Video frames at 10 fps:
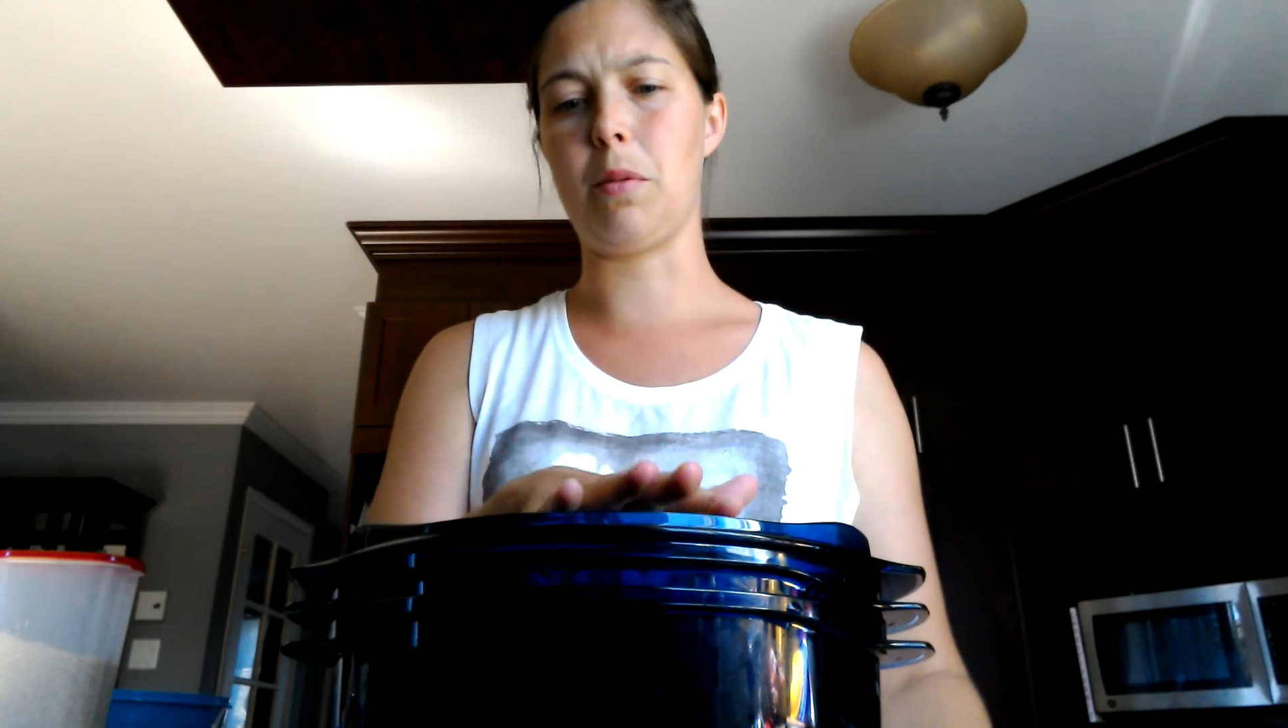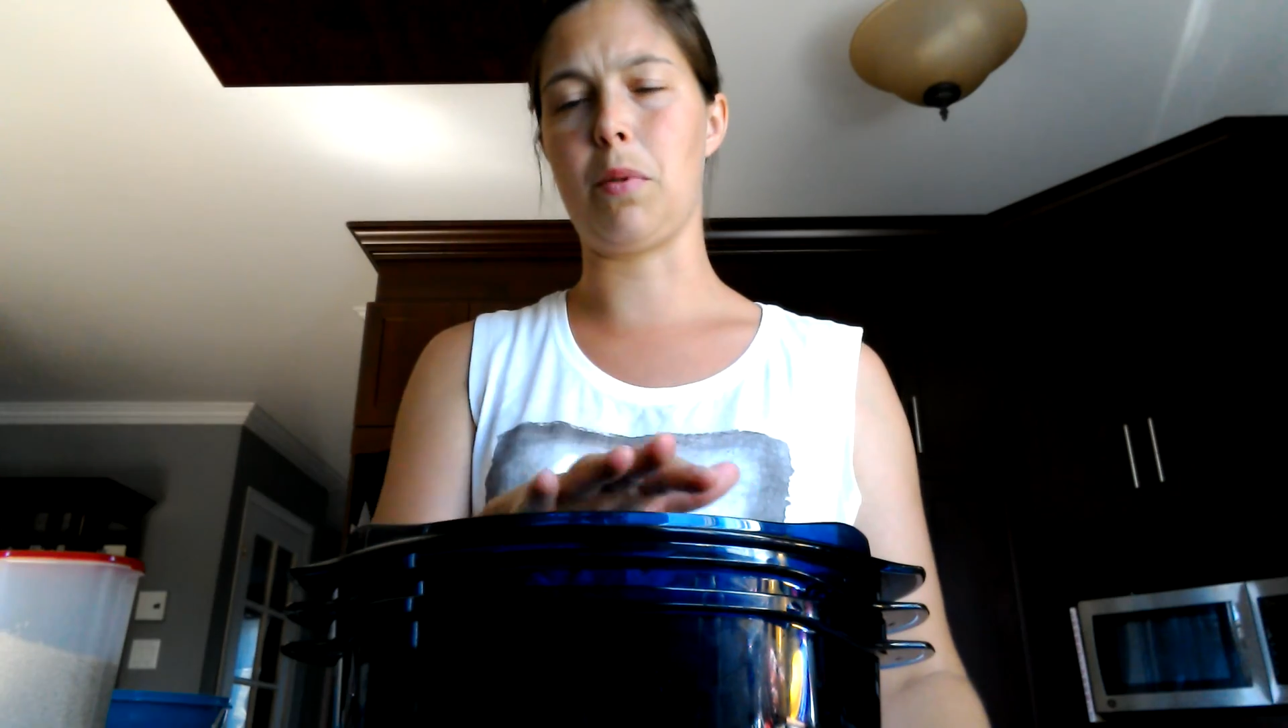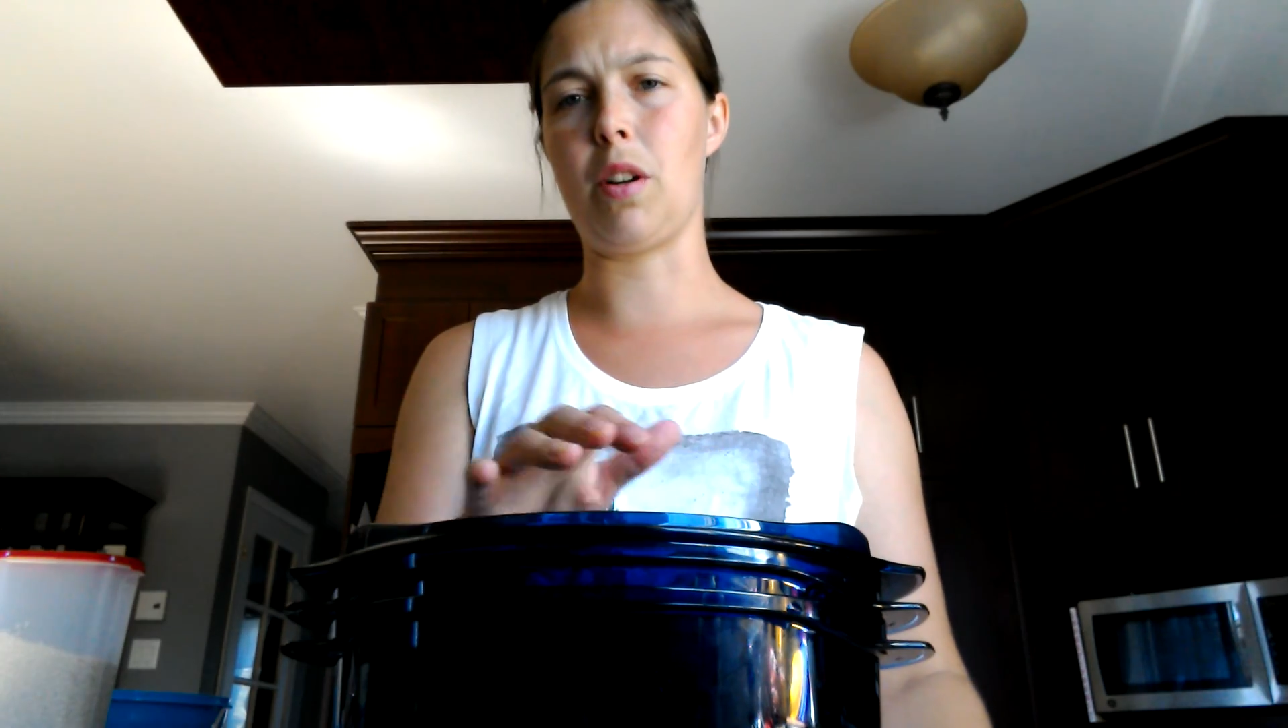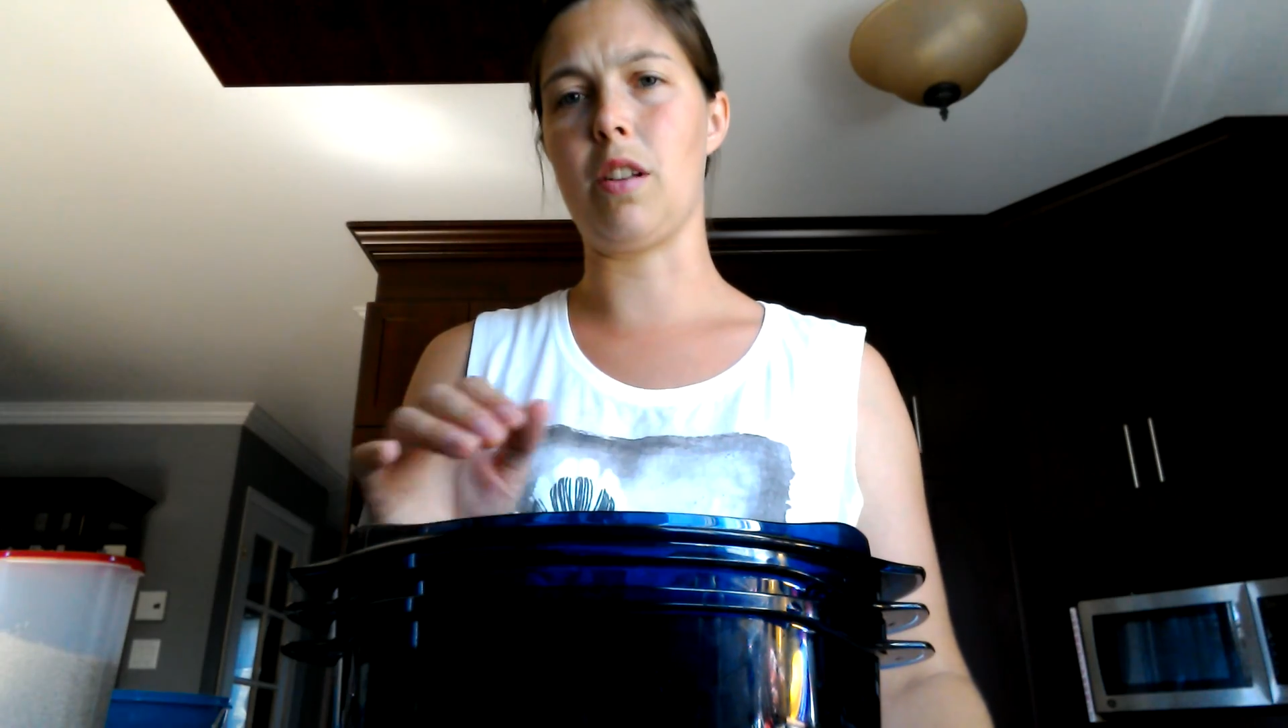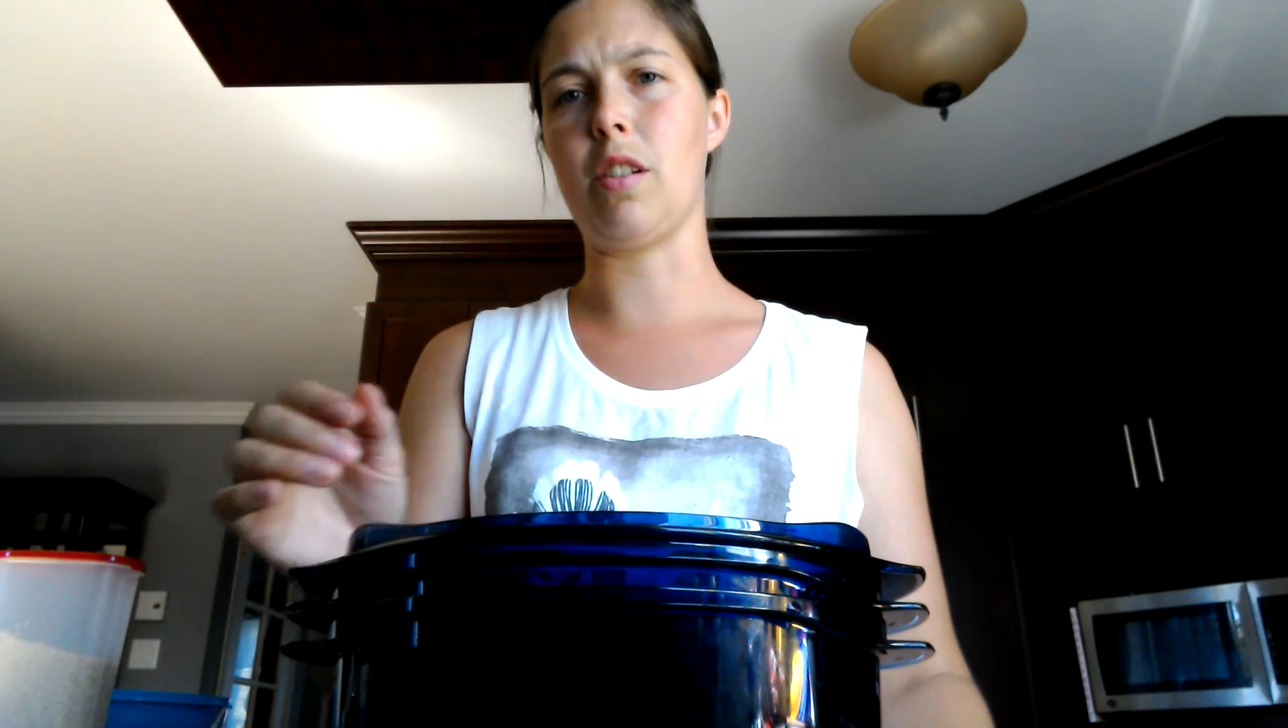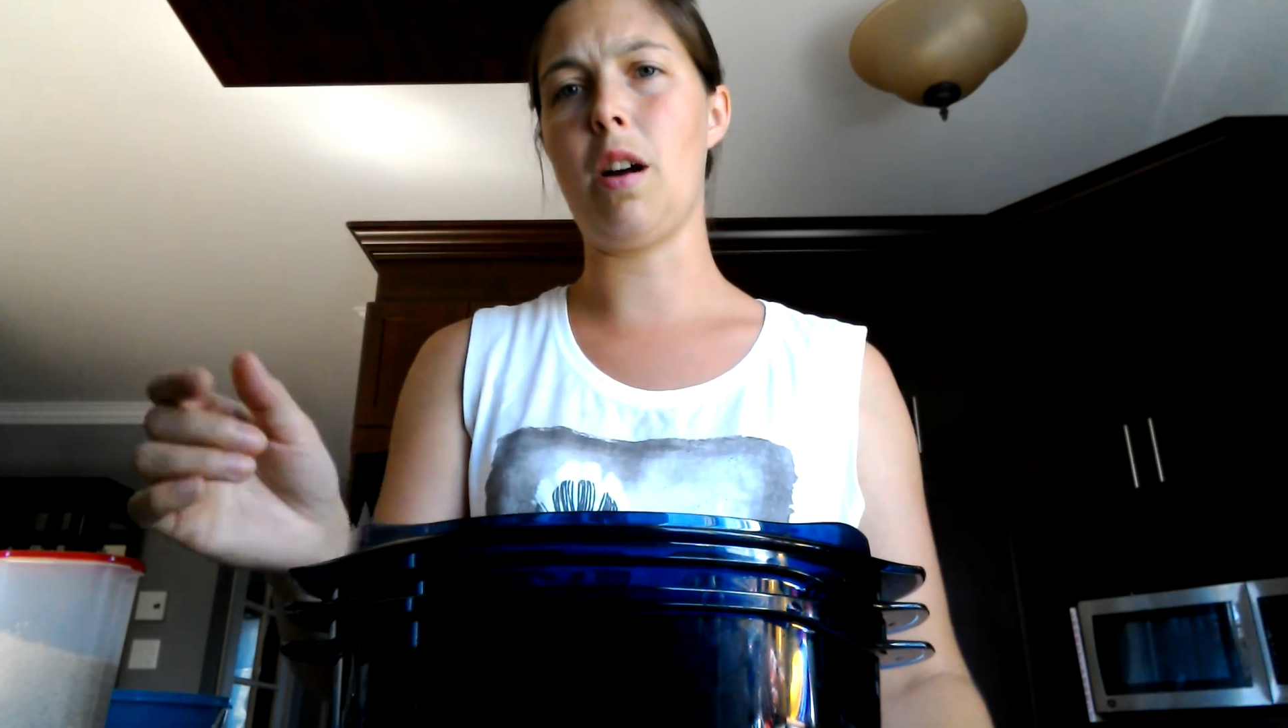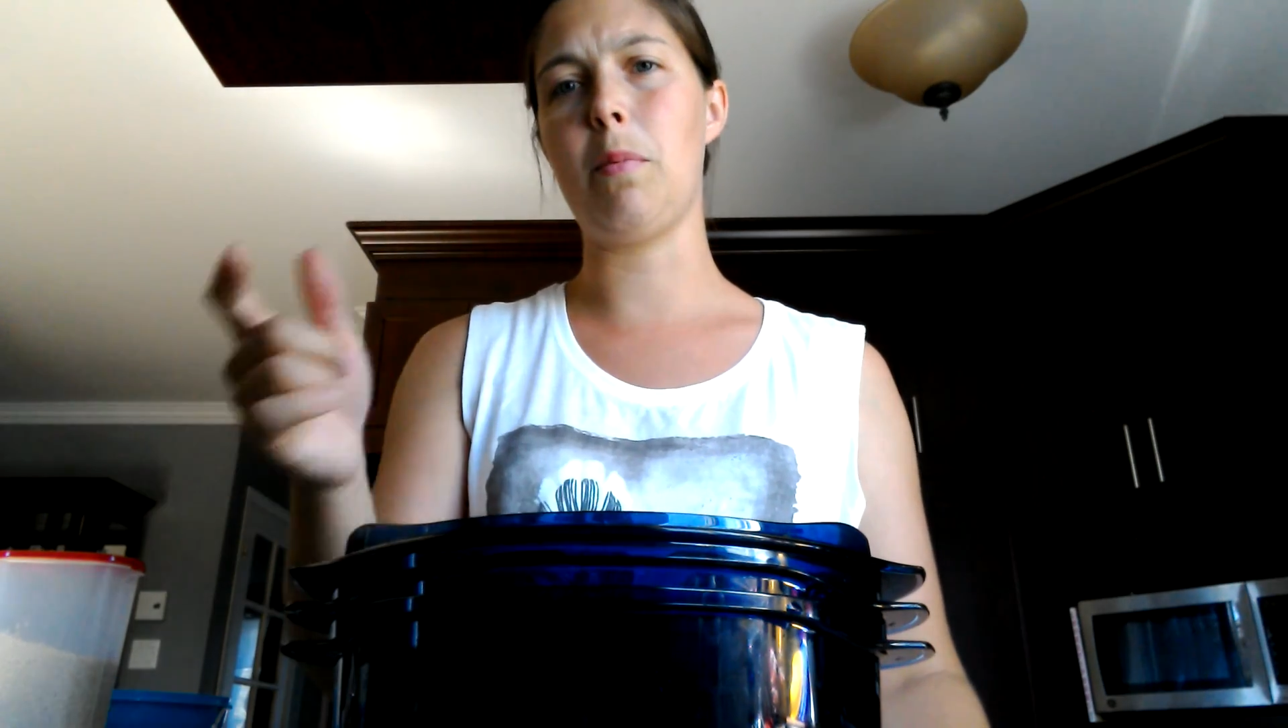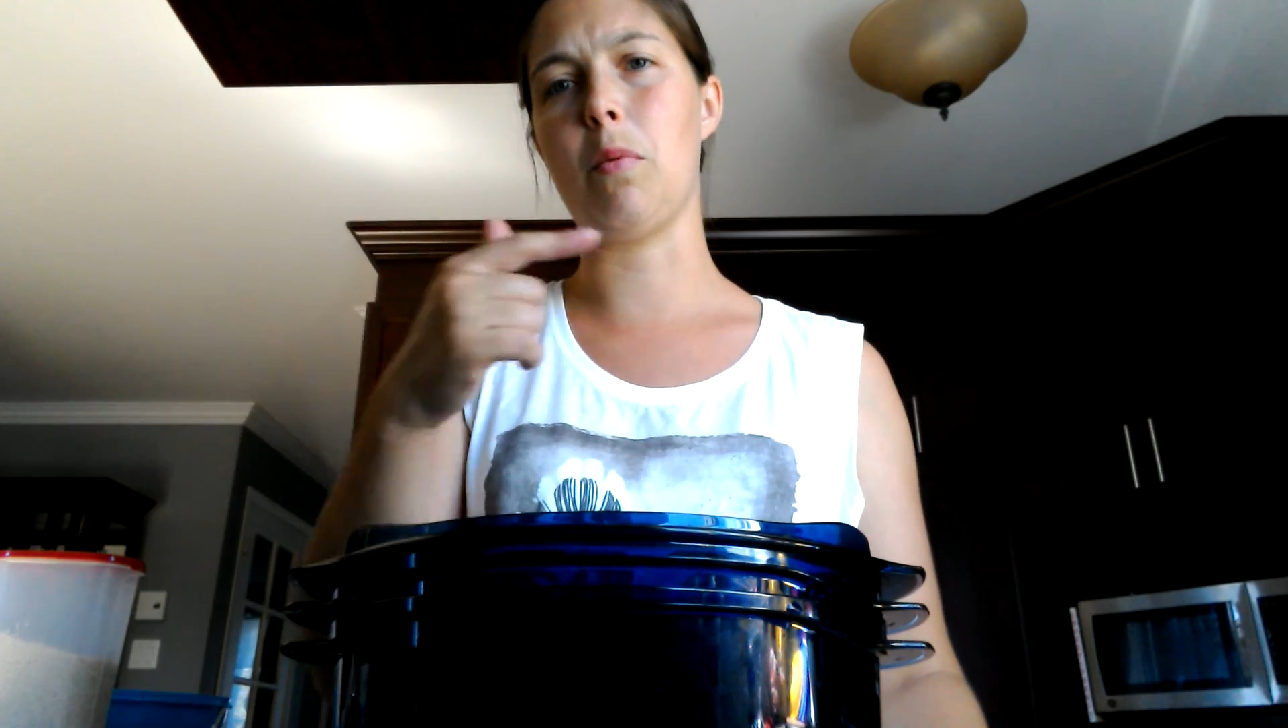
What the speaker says: put on top,